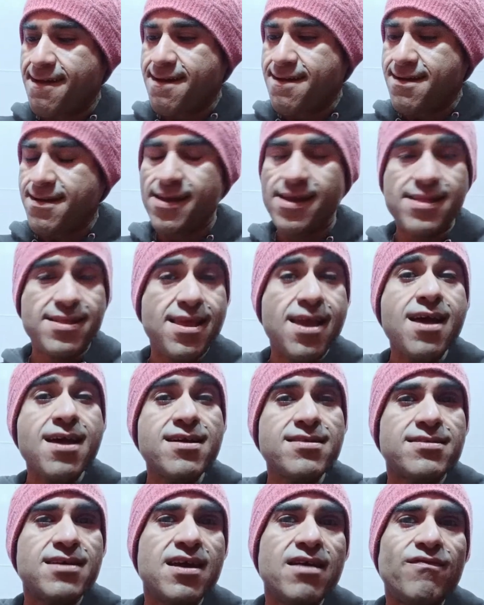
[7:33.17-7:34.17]
And yeah,
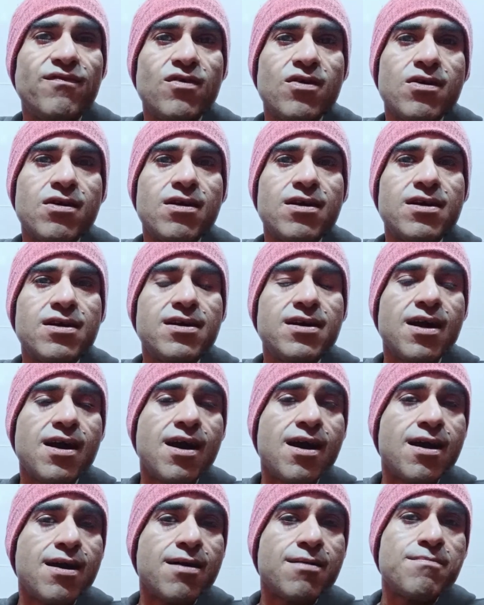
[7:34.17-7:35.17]
therefore,
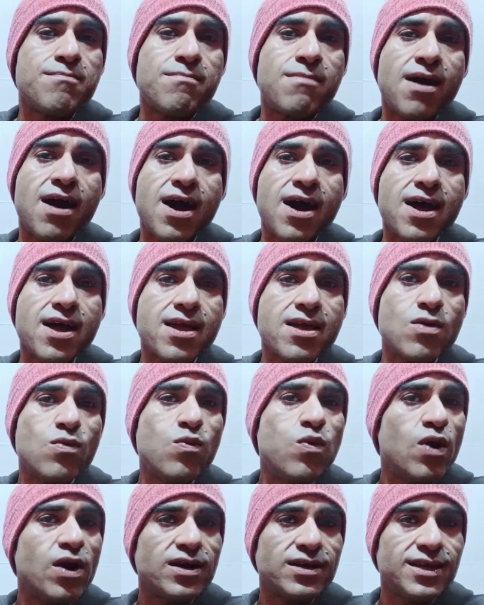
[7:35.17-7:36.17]
my
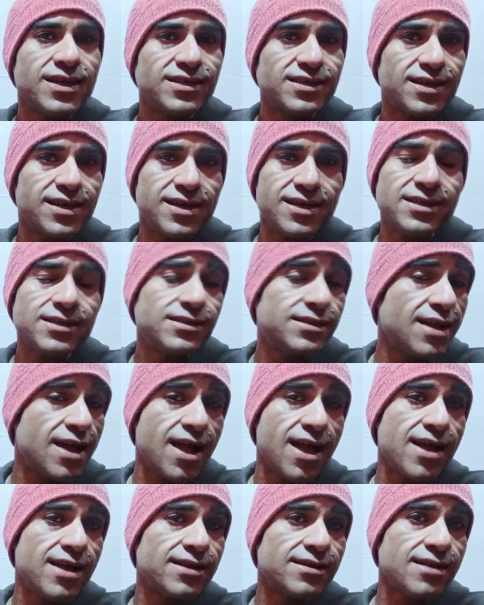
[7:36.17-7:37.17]
verdict is
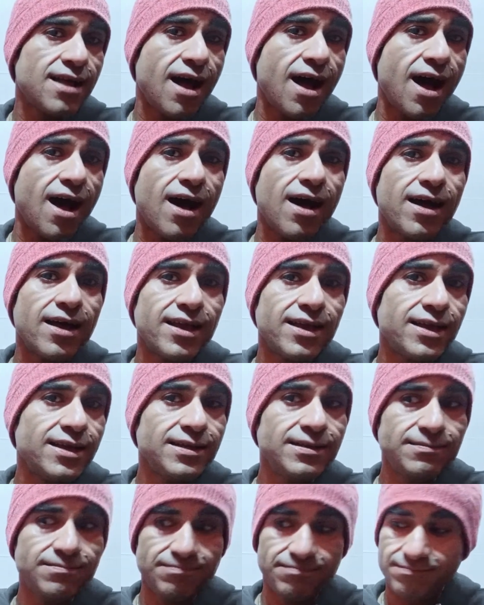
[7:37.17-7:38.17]
that
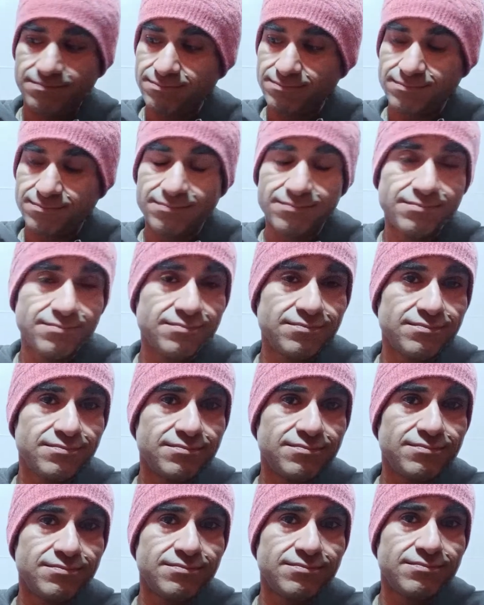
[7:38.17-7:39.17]
I
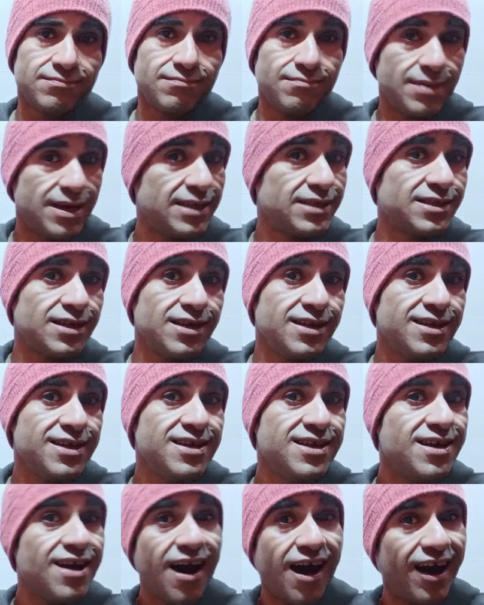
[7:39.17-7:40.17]

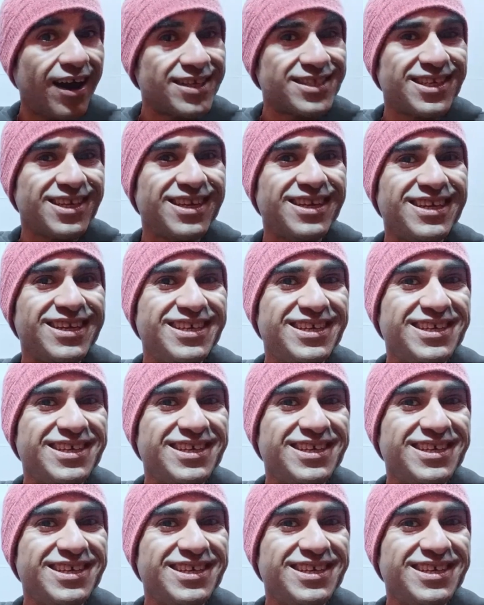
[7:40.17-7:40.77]
mentally, heartily,